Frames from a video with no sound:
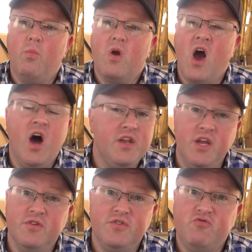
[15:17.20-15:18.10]
can't
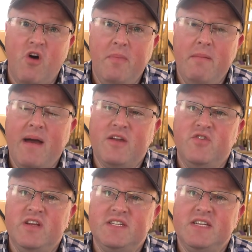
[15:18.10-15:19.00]
use drop-in
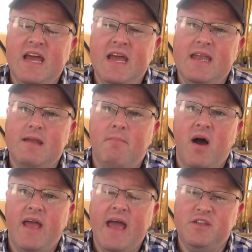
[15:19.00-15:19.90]
batteries in
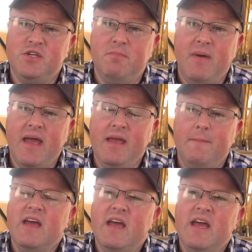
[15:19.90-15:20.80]
my engine bay.
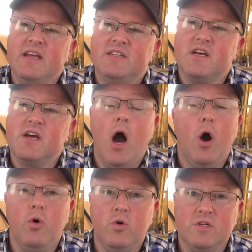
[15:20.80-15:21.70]
It's a
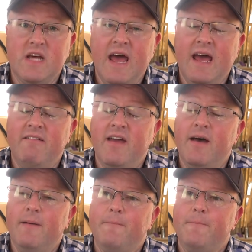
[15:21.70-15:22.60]
cold
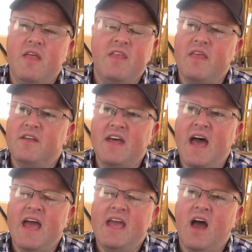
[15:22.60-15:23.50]
area. The other
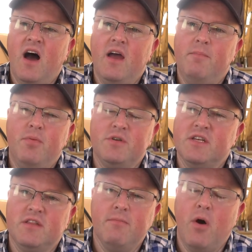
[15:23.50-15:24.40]
day I put a
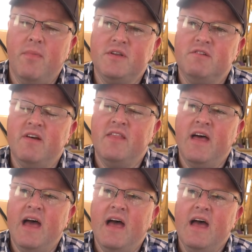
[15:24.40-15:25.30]
thermometer in
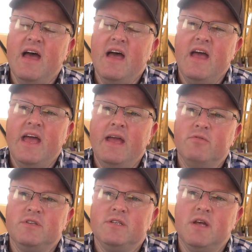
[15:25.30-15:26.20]
there it
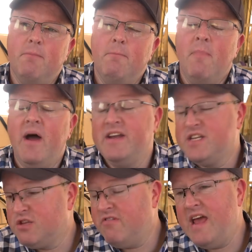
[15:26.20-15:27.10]
was minus
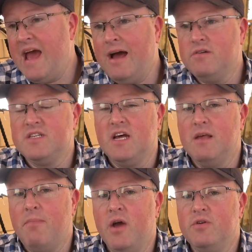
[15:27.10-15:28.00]
three outside
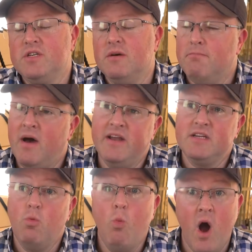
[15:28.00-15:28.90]
the boat,
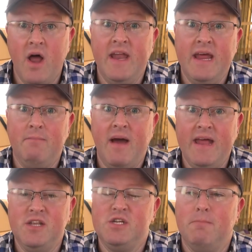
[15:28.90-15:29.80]
minus one in my
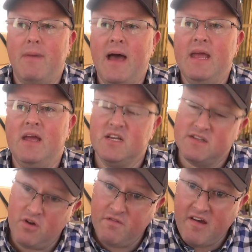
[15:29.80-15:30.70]
engine bay, because I've
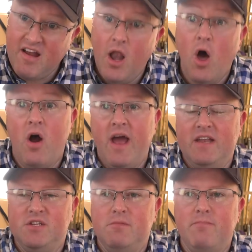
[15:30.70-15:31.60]
got a very long
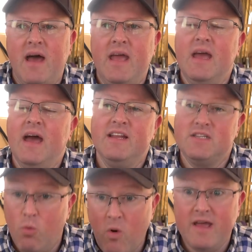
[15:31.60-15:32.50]
engine bay and it's
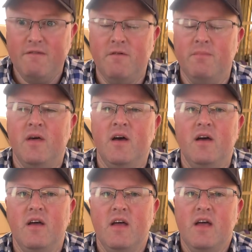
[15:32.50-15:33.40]
away from the,
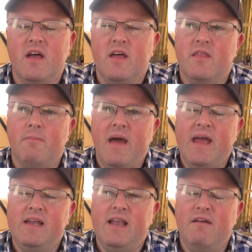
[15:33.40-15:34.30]
the
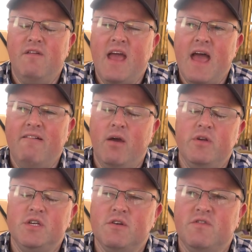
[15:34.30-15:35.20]
main living area,
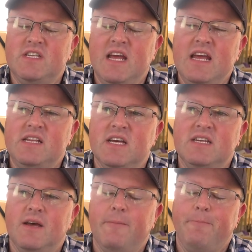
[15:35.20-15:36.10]
which is obviously heated.